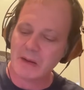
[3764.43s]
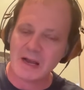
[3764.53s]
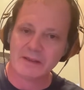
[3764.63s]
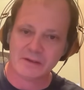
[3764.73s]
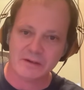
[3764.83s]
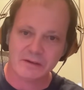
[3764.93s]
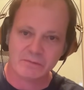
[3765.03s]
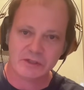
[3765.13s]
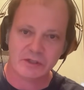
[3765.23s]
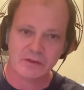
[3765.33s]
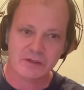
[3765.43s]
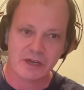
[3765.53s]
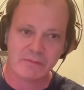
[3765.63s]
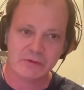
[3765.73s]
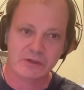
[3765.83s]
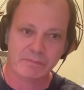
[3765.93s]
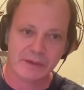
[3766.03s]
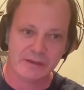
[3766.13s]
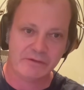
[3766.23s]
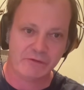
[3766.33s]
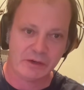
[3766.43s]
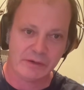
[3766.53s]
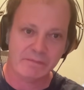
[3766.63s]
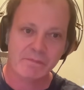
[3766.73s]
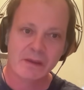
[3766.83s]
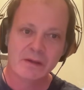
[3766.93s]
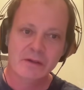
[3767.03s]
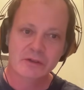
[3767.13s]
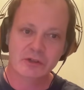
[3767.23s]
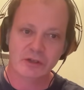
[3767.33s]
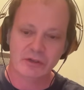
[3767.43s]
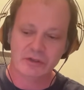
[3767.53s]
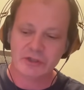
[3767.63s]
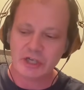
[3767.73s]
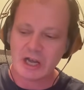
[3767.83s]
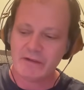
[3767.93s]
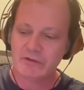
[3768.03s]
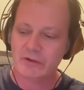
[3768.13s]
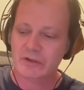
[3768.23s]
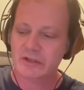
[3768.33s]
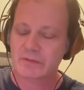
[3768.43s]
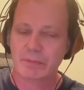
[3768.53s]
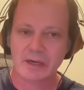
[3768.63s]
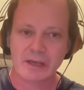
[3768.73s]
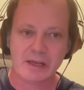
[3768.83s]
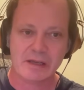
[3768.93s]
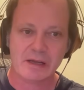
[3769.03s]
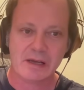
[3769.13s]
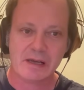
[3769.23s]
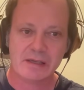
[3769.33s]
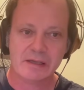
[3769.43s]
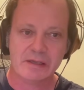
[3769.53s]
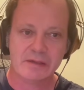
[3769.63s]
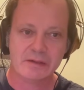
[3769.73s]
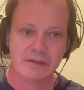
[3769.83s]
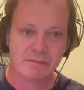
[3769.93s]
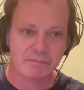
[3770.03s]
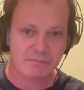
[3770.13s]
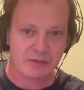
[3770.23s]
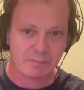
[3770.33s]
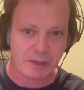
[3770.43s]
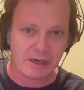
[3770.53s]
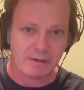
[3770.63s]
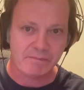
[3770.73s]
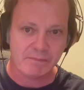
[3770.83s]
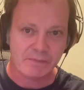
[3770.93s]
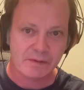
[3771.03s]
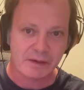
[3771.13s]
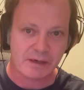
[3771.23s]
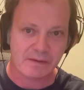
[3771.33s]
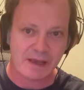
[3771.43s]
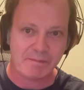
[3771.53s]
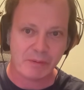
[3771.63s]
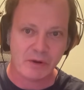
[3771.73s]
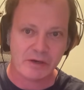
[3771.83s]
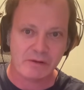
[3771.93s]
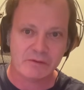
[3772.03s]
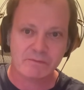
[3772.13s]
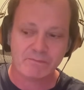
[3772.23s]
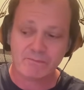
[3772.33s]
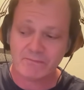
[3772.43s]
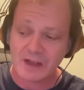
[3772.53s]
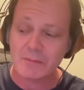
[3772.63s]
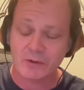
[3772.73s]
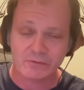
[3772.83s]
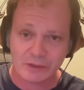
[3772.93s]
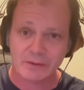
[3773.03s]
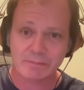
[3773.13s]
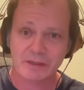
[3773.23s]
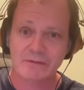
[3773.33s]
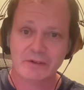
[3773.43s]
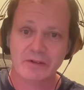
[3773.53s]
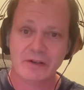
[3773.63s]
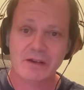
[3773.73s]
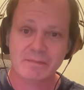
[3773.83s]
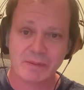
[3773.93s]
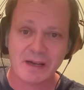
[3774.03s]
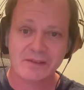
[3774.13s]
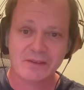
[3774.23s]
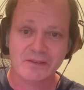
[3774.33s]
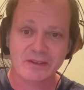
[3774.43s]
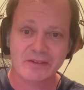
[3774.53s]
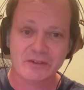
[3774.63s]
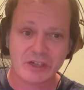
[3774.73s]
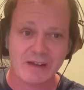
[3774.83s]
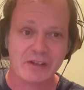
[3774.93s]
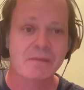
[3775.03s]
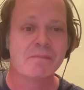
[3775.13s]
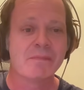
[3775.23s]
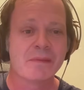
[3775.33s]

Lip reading: Python, in which at the time I was completely fluent, to Java and Spring AI and Spring. And at that point, I was far more fluent, believe it or not, in Python than Java. At